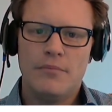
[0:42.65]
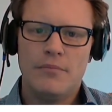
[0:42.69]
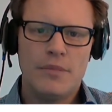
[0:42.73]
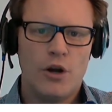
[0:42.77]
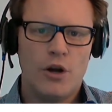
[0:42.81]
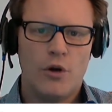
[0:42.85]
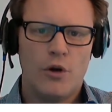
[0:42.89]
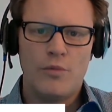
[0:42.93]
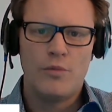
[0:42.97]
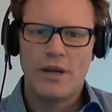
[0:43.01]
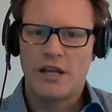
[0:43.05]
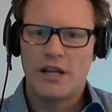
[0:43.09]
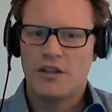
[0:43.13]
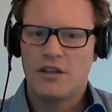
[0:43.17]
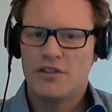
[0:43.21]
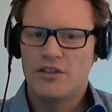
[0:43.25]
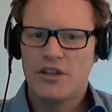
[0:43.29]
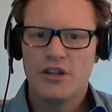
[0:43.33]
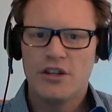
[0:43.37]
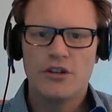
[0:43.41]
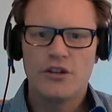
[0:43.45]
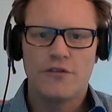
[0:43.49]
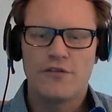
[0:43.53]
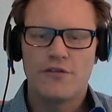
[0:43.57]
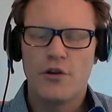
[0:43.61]
We
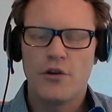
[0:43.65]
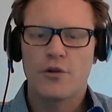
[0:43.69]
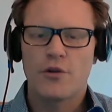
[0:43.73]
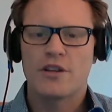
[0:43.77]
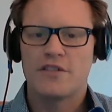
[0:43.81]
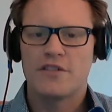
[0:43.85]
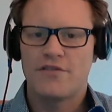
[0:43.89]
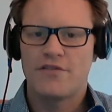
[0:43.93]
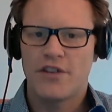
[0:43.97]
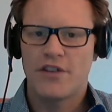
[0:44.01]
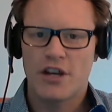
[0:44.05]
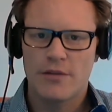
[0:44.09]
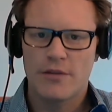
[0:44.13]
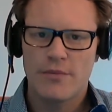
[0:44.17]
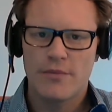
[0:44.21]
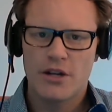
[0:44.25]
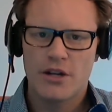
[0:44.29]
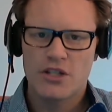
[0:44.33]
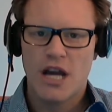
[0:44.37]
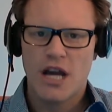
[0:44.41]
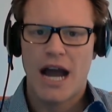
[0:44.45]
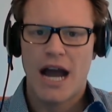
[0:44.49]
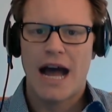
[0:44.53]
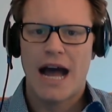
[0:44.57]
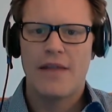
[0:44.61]
continue to focus very
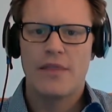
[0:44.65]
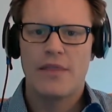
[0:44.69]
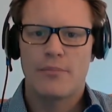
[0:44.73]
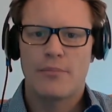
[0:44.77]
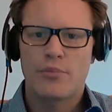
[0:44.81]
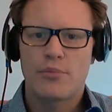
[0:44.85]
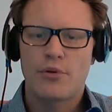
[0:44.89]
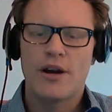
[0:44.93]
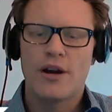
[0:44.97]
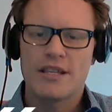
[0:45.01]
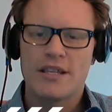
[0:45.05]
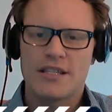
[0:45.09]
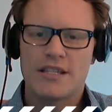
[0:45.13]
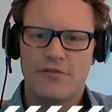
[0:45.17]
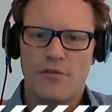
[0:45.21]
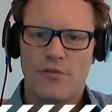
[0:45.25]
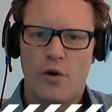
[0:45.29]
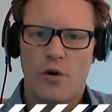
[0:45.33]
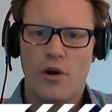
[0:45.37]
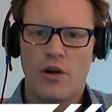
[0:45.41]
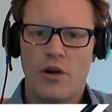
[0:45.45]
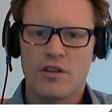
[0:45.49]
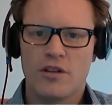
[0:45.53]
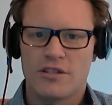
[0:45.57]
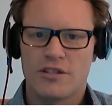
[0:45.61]
much on the price of
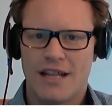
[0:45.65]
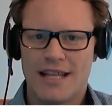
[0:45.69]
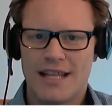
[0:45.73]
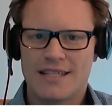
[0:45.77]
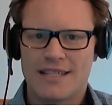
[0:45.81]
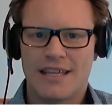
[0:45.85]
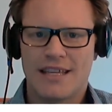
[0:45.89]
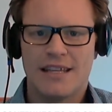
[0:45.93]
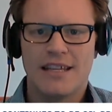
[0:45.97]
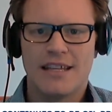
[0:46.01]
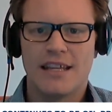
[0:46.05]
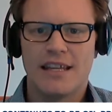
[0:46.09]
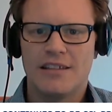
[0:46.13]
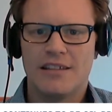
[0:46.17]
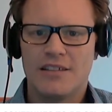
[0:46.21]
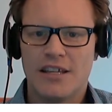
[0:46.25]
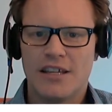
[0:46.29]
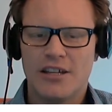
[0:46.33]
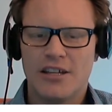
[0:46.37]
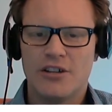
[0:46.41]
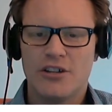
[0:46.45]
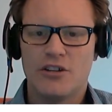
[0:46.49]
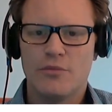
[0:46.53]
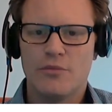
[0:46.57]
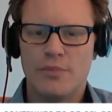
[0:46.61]
oil. So that's going to
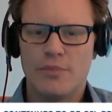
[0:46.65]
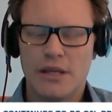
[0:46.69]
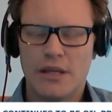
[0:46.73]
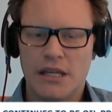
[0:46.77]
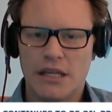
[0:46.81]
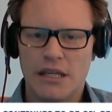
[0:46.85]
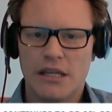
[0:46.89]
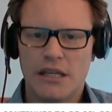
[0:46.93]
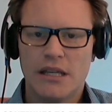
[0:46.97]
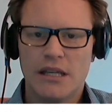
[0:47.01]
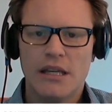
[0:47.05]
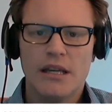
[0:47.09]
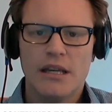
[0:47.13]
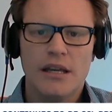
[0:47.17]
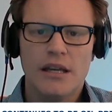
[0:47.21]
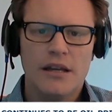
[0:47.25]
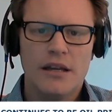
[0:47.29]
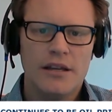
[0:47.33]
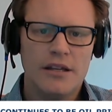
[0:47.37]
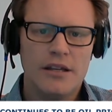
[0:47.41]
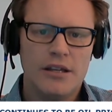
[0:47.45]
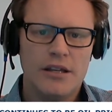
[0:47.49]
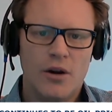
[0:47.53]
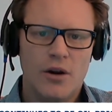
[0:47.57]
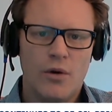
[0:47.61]
continue to be,
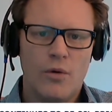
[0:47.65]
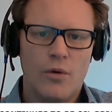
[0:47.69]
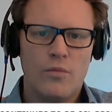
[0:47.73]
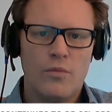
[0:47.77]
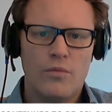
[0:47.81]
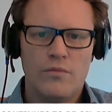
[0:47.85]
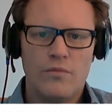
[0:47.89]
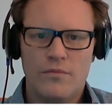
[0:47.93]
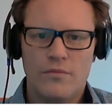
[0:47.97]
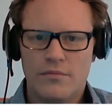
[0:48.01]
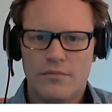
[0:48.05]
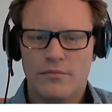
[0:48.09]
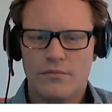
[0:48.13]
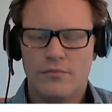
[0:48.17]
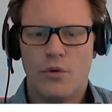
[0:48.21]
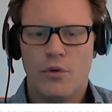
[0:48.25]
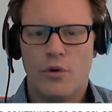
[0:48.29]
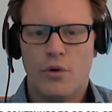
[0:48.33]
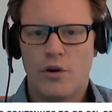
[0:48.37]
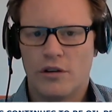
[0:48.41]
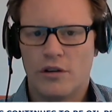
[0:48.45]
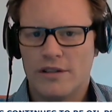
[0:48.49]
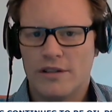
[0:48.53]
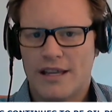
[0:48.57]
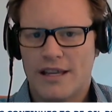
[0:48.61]

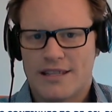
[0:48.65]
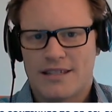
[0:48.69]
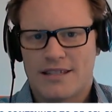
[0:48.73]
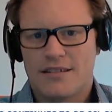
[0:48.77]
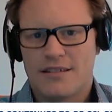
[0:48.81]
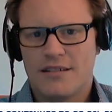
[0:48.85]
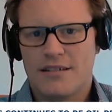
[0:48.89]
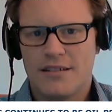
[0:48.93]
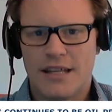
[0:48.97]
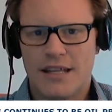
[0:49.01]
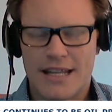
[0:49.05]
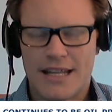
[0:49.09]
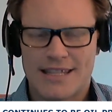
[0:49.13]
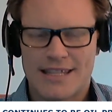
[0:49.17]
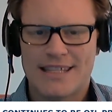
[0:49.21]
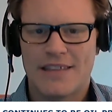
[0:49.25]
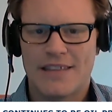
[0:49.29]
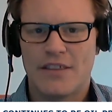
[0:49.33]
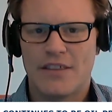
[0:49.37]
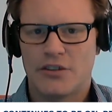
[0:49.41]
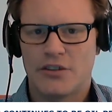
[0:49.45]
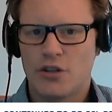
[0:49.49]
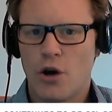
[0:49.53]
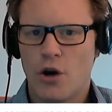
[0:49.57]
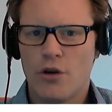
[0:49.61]
more or less going to
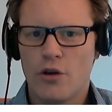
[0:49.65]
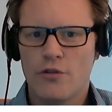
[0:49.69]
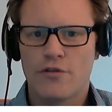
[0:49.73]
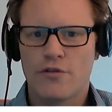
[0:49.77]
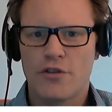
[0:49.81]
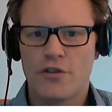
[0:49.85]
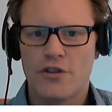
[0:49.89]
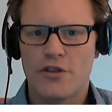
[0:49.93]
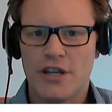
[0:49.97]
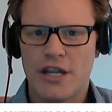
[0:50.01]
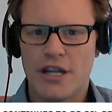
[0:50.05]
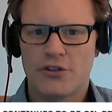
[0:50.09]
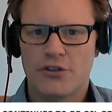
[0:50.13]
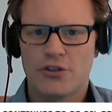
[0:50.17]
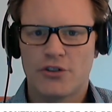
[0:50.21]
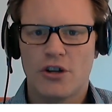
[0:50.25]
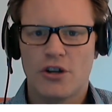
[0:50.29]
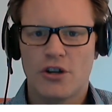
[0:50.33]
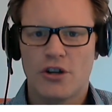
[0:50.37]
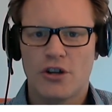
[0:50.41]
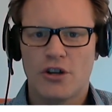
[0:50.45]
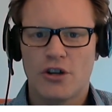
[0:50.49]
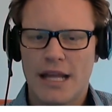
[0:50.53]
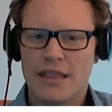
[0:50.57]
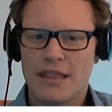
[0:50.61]
set the tone for the near
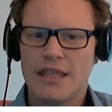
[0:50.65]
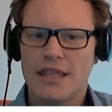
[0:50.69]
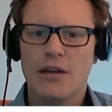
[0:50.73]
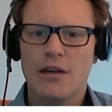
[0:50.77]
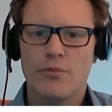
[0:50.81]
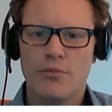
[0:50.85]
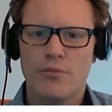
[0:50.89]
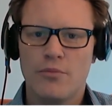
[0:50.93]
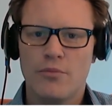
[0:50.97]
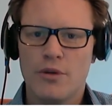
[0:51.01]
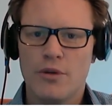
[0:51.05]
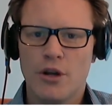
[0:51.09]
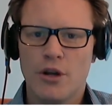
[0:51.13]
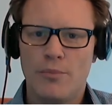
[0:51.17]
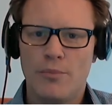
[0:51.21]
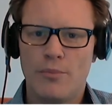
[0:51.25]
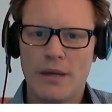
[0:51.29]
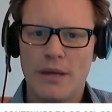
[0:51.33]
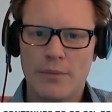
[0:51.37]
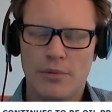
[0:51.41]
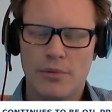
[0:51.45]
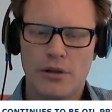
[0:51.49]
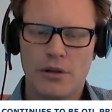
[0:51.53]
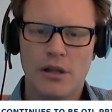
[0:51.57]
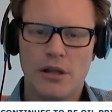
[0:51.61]
term. But I think,
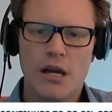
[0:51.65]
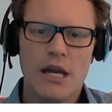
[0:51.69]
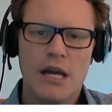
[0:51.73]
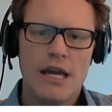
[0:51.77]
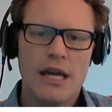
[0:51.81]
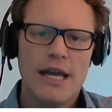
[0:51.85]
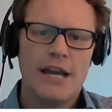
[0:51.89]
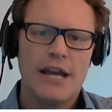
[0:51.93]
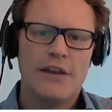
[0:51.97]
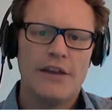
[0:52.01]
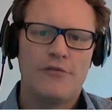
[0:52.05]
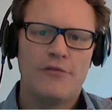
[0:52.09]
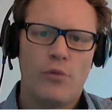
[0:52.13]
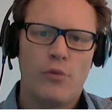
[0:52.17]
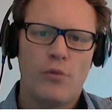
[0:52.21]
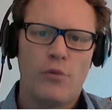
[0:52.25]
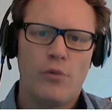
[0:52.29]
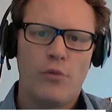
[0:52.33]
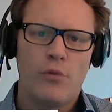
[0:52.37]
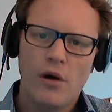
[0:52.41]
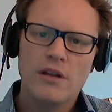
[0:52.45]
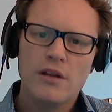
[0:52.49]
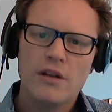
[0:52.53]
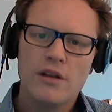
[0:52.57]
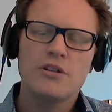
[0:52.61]
people and
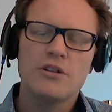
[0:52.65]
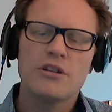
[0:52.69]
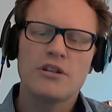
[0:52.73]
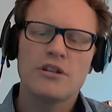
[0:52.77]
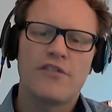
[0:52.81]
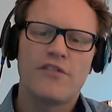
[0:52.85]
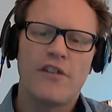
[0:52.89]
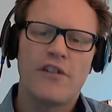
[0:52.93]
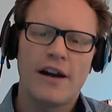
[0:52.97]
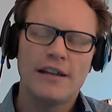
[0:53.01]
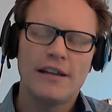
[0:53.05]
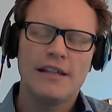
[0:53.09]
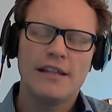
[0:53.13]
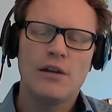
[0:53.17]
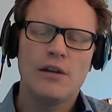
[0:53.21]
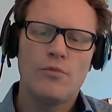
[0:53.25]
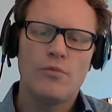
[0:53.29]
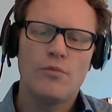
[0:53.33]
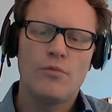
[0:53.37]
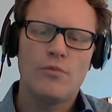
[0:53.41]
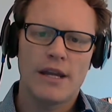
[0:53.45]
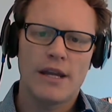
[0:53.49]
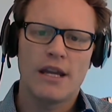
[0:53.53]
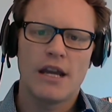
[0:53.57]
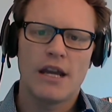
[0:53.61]
Wall Street is finally
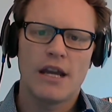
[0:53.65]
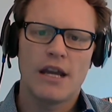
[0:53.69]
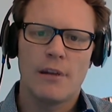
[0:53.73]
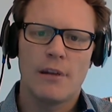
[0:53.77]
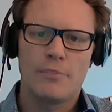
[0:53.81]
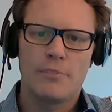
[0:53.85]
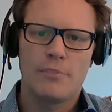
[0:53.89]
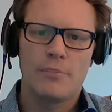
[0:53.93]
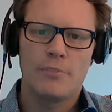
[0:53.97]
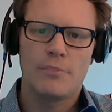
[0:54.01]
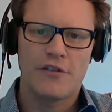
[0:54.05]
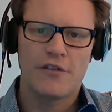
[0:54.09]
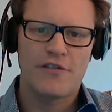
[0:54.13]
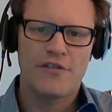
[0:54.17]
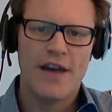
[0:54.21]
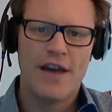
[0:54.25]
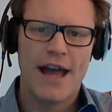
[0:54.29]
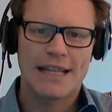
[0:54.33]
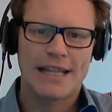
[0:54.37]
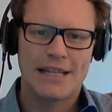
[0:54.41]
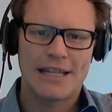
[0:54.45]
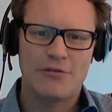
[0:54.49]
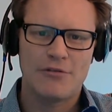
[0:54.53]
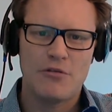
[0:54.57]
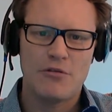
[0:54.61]
waking up to the
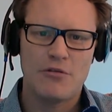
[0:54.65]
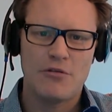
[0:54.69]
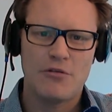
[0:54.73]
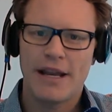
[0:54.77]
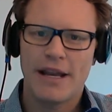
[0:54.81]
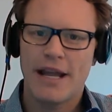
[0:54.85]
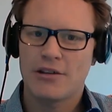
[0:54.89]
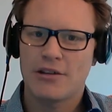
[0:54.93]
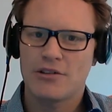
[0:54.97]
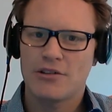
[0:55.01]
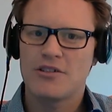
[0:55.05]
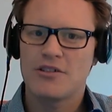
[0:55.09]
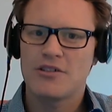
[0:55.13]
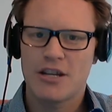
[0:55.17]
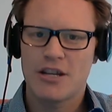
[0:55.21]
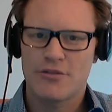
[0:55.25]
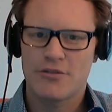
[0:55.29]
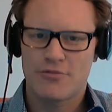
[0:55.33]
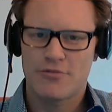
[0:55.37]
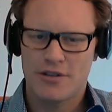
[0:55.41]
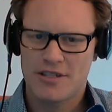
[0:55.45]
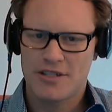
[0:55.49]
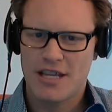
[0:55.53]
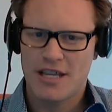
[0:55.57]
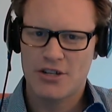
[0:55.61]
fact that we might actually see
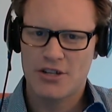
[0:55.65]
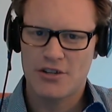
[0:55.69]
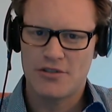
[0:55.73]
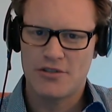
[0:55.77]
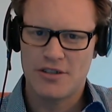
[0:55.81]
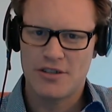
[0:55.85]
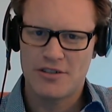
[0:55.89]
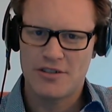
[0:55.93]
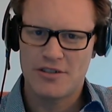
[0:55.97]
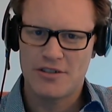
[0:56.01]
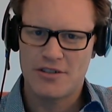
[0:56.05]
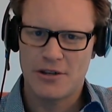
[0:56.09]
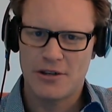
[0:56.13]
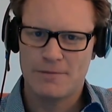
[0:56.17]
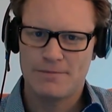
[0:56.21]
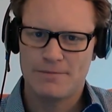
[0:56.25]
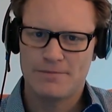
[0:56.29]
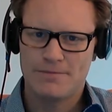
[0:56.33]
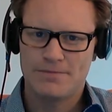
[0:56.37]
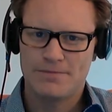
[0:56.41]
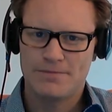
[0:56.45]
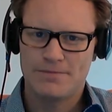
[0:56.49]
a recession this year.